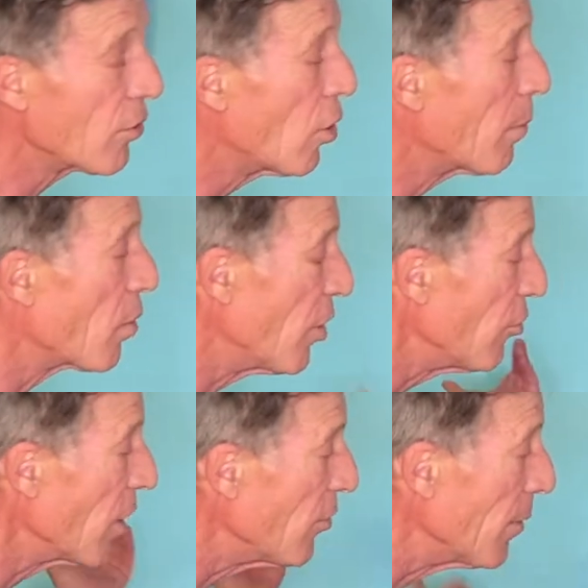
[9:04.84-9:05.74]
the chord
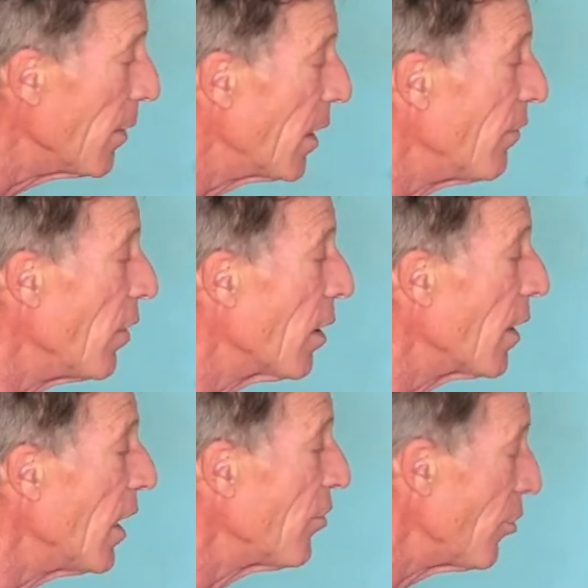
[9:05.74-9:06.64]
progression because I'm going to give you all
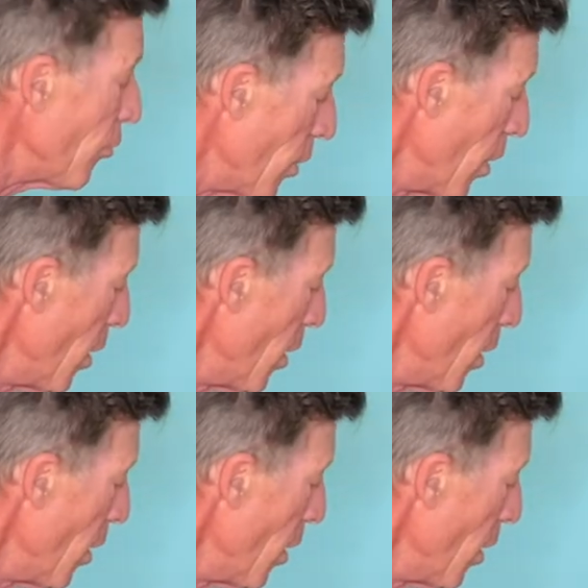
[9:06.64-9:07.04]
the answers.